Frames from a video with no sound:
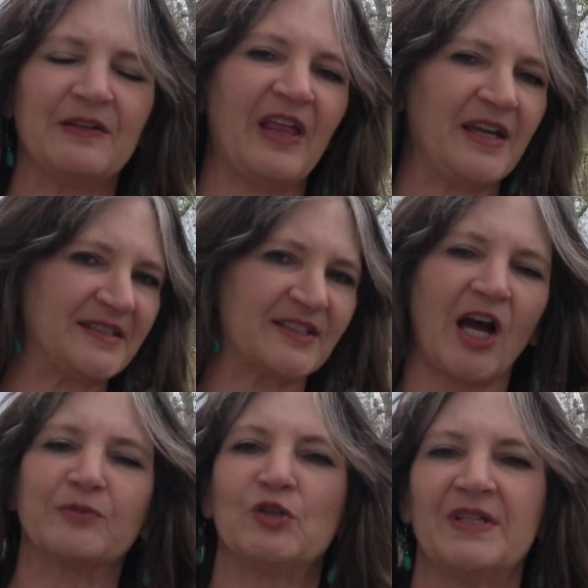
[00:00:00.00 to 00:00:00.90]
They
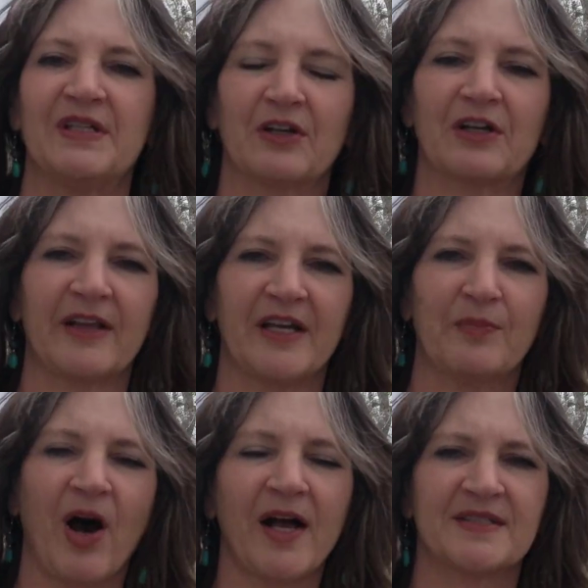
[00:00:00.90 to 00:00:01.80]
stopped using their clay
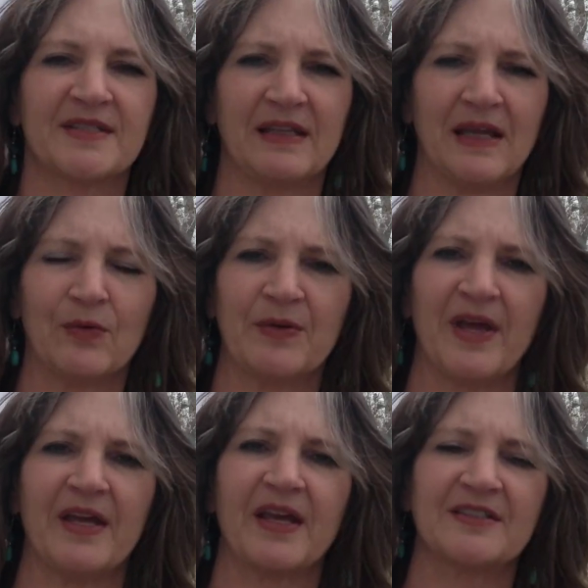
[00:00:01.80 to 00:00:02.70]
pots that they would
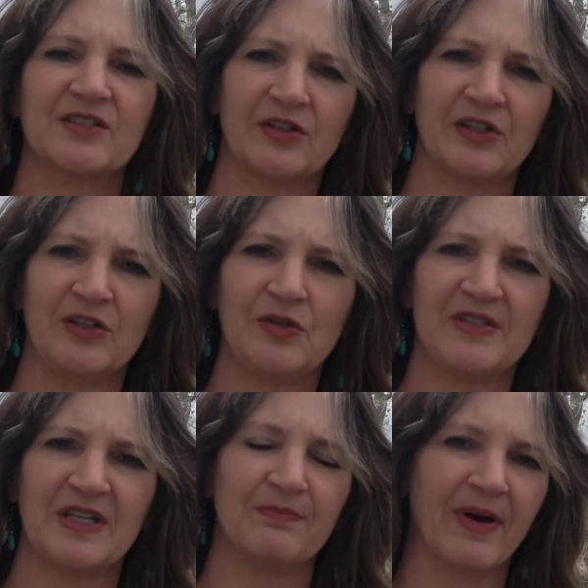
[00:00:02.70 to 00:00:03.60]
make and started
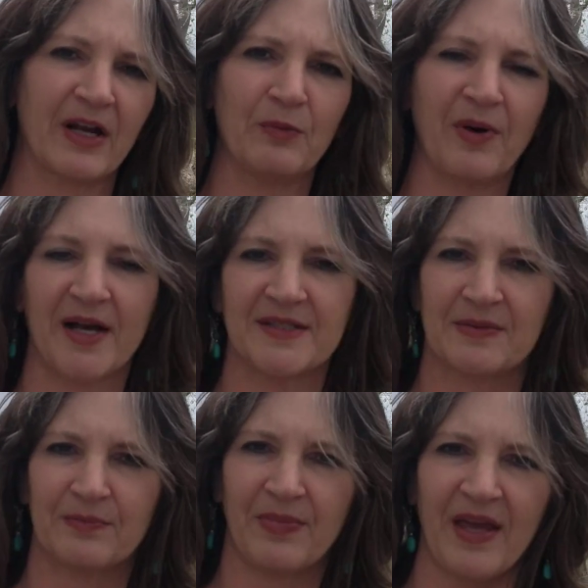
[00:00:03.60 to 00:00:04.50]
using metal pots
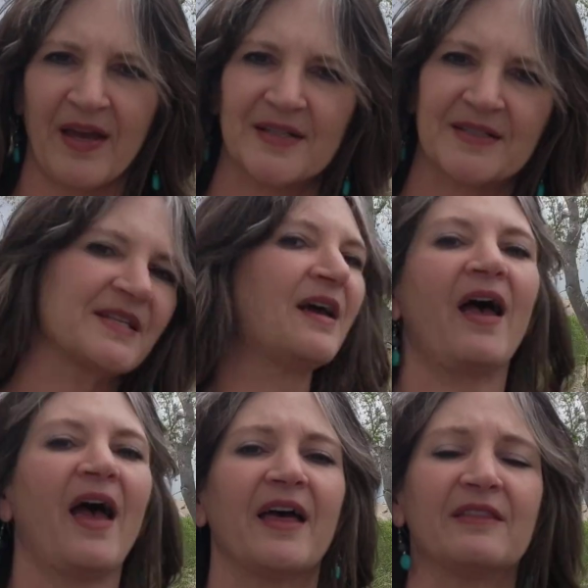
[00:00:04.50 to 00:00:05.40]
and pans.
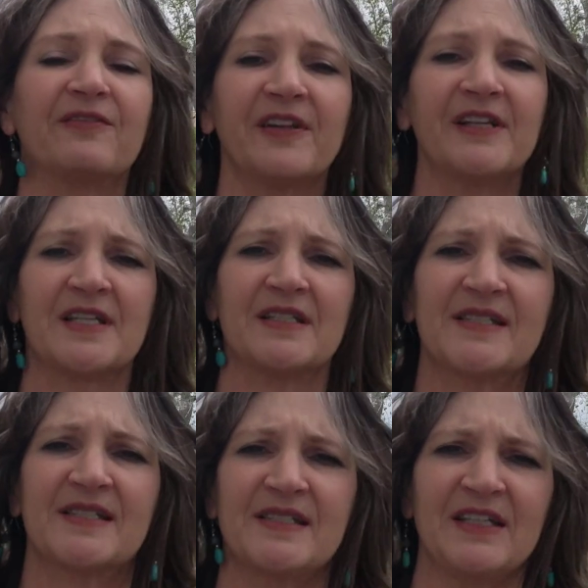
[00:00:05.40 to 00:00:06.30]
And the flint and
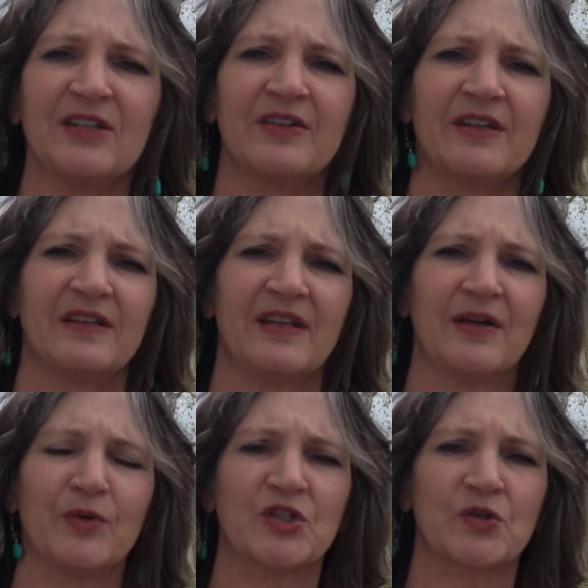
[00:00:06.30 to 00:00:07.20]
steel that
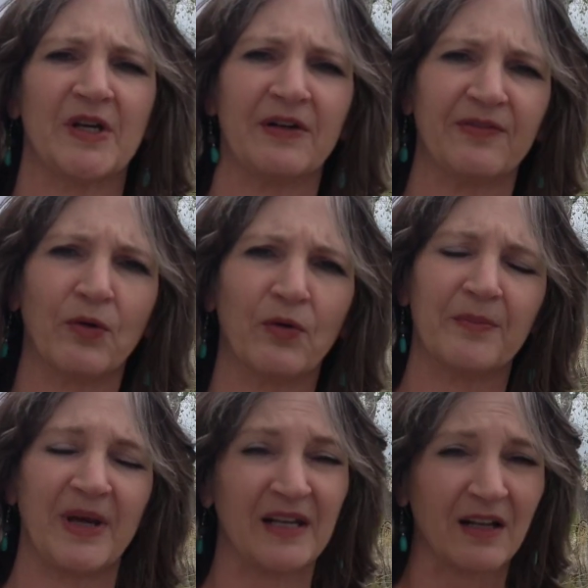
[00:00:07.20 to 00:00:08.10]
they would trade for
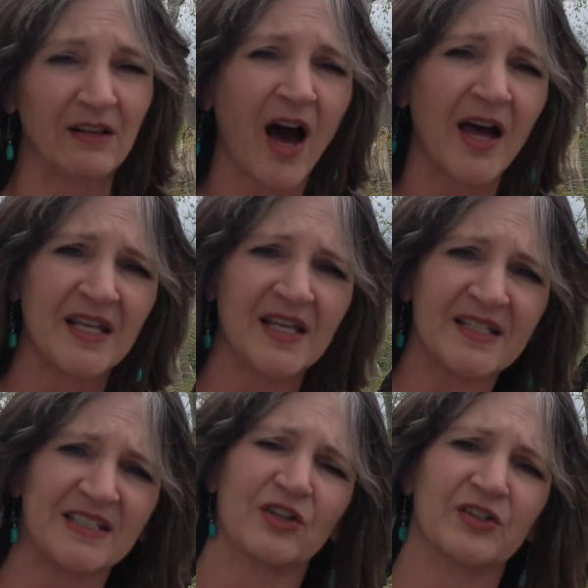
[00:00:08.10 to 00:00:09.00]
made it a lot
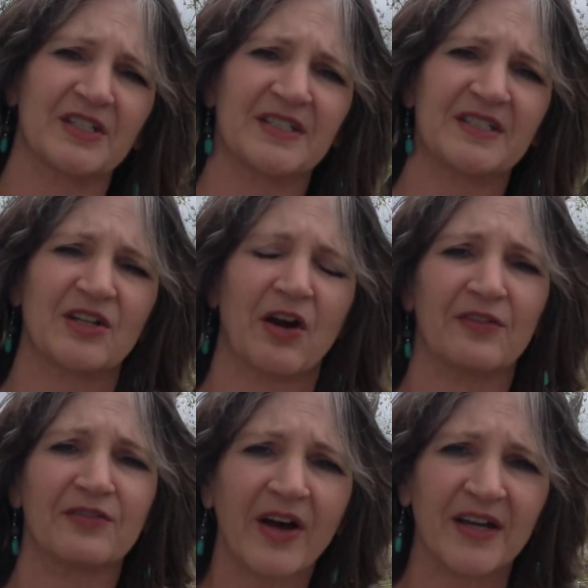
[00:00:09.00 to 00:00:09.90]
easier to start
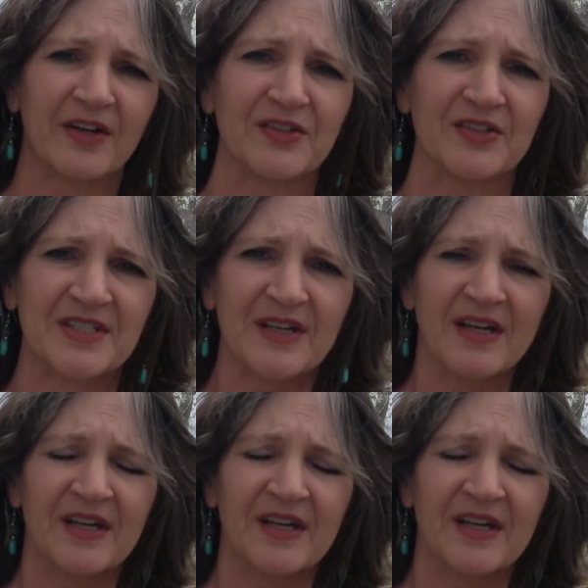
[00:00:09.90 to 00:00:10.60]
fires.